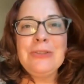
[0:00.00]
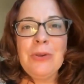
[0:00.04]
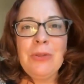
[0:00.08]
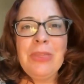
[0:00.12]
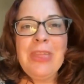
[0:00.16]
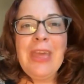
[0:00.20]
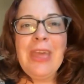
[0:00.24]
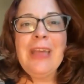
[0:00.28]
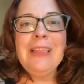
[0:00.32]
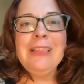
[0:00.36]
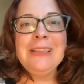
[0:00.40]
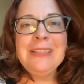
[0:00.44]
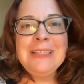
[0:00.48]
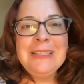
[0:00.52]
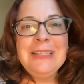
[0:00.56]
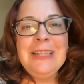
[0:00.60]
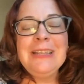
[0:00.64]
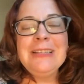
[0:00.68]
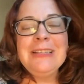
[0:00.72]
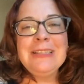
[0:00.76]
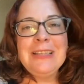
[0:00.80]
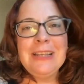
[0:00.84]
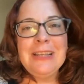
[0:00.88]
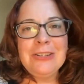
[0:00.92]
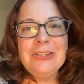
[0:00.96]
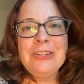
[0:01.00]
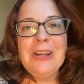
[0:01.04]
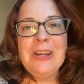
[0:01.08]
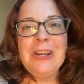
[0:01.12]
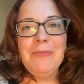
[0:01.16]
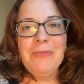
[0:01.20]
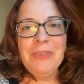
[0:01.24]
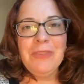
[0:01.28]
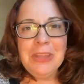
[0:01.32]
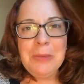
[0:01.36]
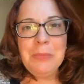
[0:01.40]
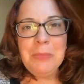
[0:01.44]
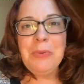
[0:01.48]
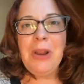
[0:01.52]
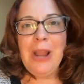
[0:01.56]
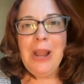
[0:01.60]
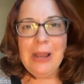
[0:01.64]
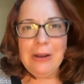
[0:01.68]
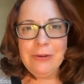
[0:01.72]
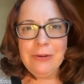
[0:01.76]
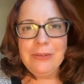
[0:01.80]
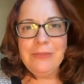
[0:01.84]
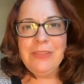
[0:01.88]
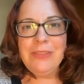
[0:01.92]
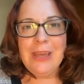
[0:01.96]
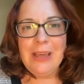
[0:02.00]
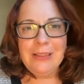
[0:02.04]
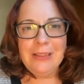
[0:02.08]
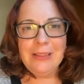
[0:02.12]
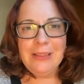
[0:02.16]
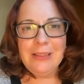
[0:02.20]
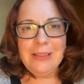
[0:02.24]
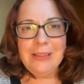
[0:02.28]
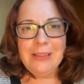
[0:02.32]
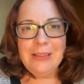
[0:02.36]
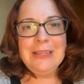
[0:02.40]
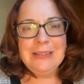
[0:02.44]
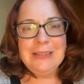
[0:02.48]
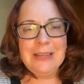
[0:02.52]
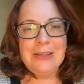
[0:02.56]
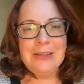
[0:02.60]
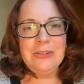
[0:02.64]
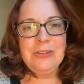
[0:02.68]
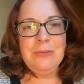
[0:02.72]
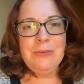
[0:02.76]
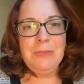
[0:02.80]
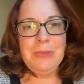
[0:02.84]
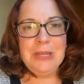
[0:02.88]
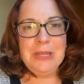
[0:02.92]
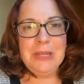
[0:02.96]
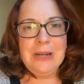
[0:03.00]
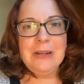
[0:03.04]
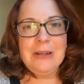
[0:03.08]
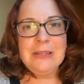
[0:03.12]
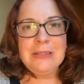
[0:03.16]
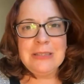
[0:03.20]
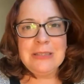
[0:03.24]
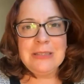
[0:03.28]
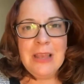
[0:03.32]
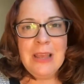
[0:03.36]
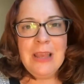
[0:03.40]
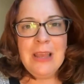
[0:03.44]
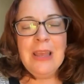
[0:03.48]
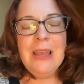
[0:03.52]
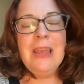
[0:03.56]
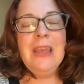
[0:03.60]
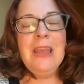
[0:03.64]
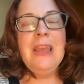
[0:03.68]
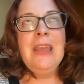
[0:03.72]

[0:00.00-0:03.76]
And so that listening session, I'm really proud of that listening session, because